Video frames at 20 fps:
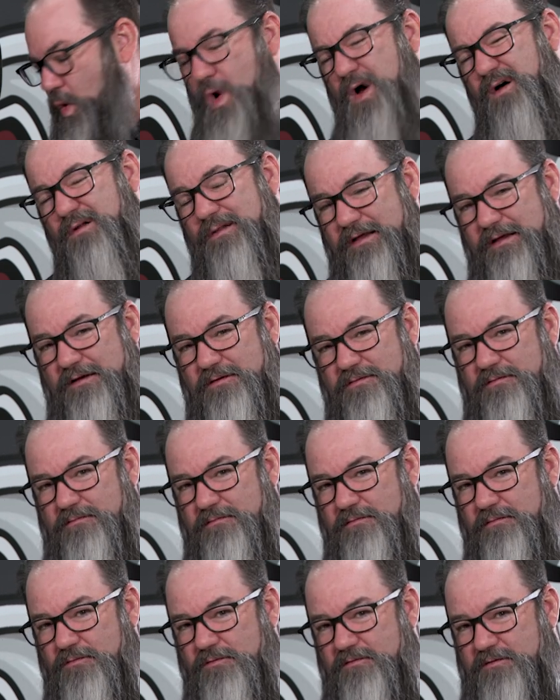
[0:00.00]
Oil
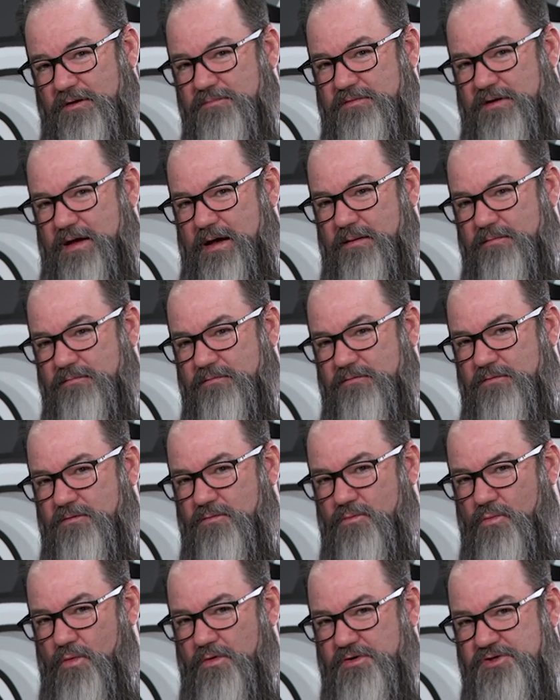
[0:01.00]
leaks sometimes
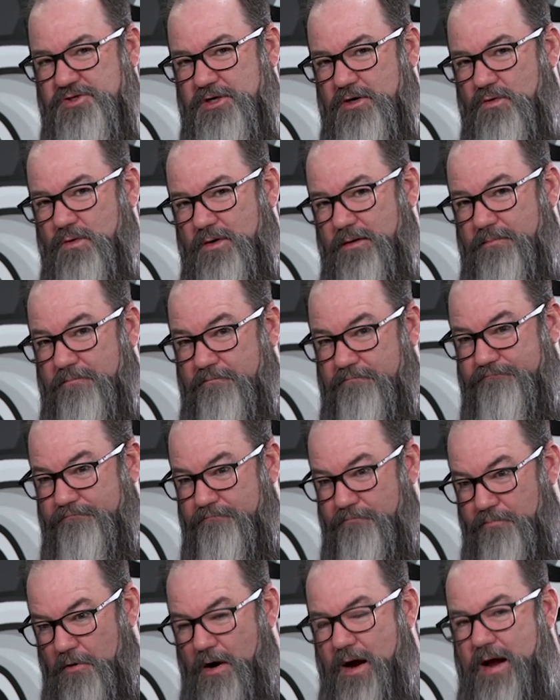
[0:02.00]
will show up
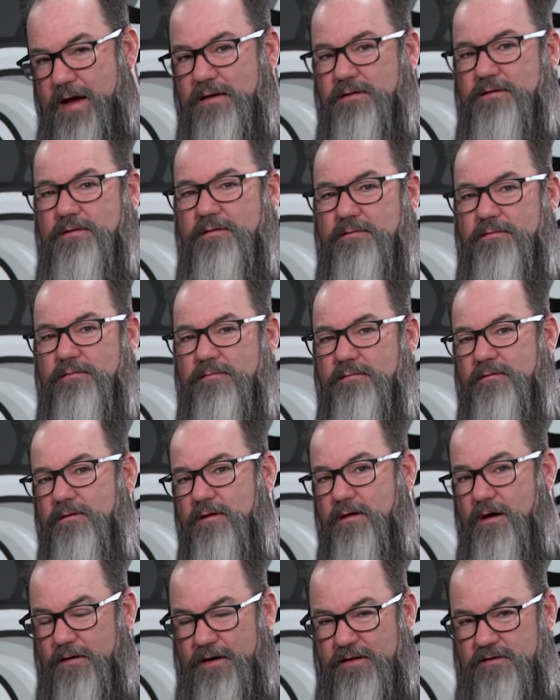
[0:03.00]
bright
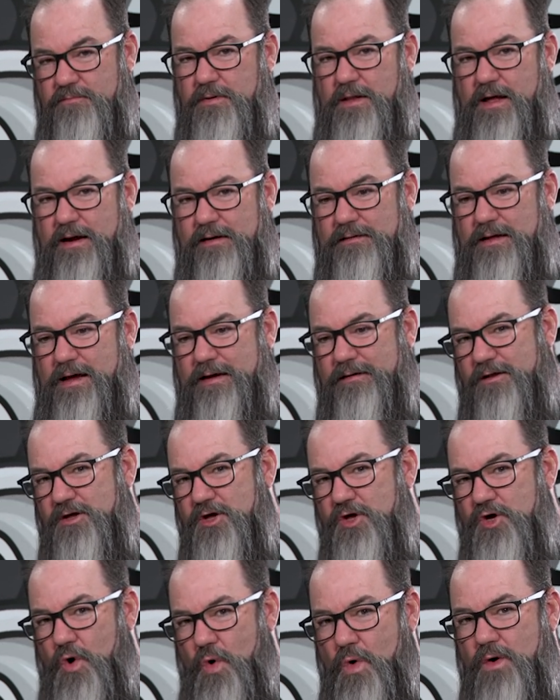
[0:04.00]
underneath the black light.
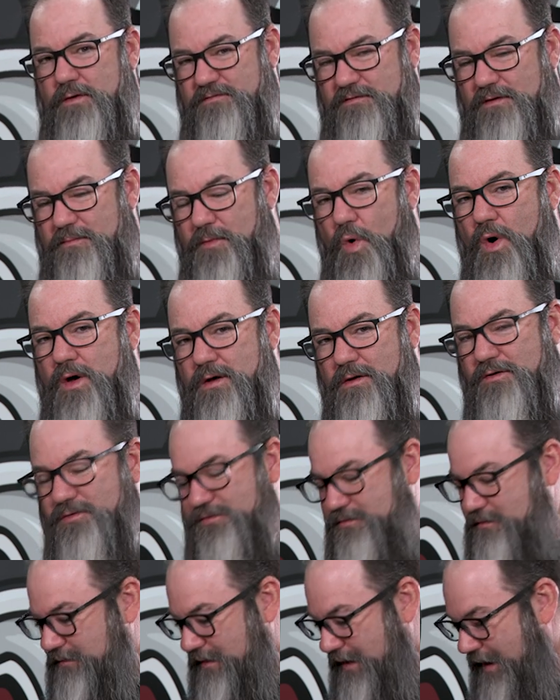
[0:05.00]
Some
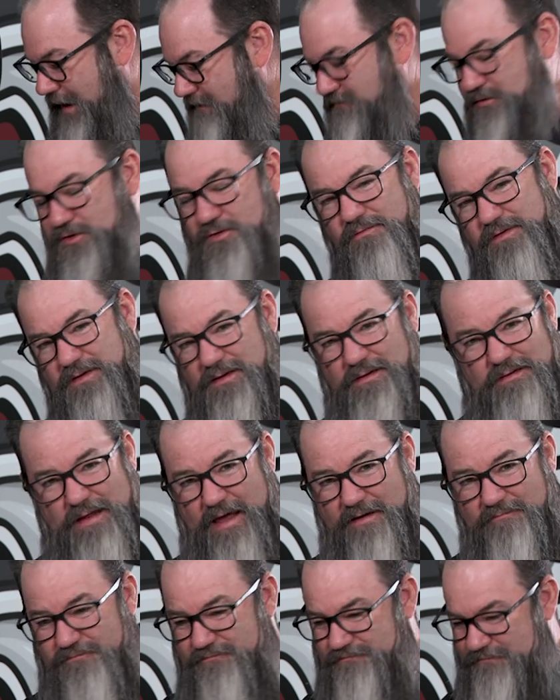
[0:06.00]
oils have UV,
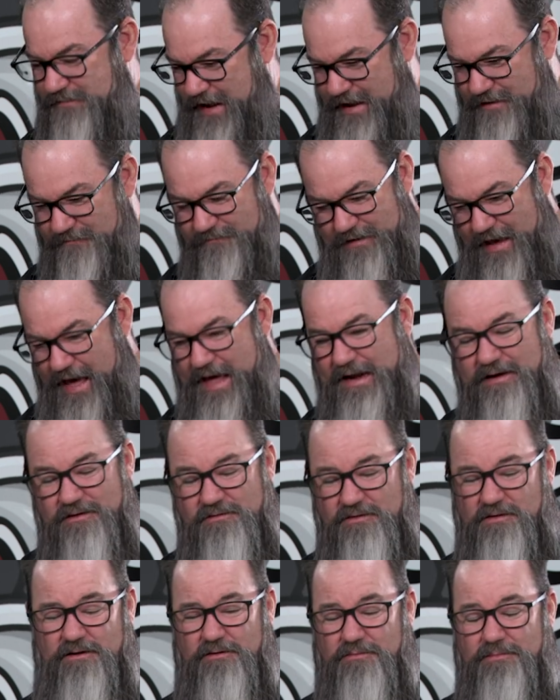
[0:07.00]
have
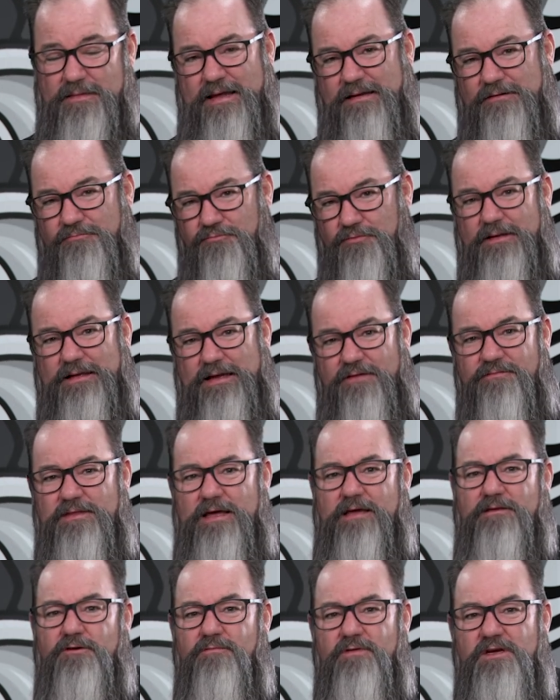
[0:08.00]
additives in them that really give it
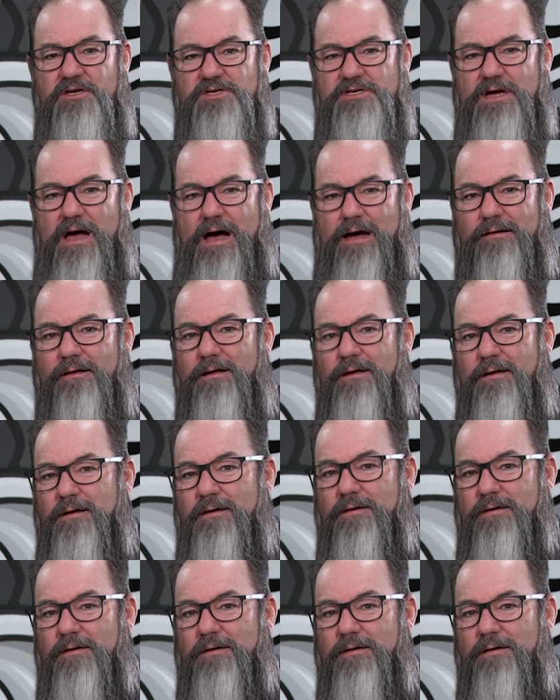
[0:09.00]
that UV shine.